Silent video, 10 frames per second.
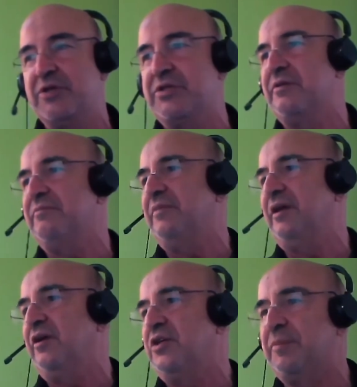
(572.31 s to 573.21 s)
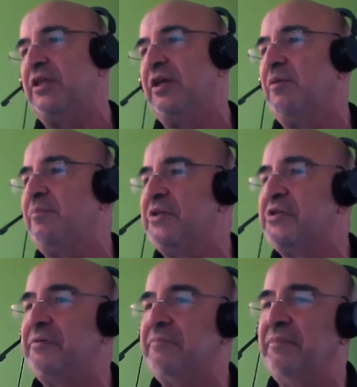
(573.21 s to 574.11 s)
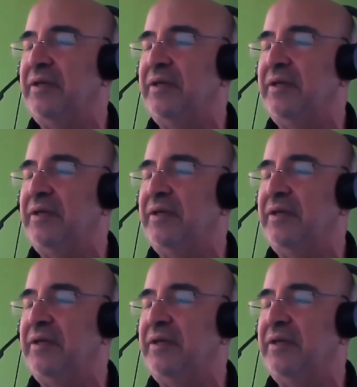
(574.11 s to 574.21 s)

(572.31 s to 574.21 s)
person, a respectable person,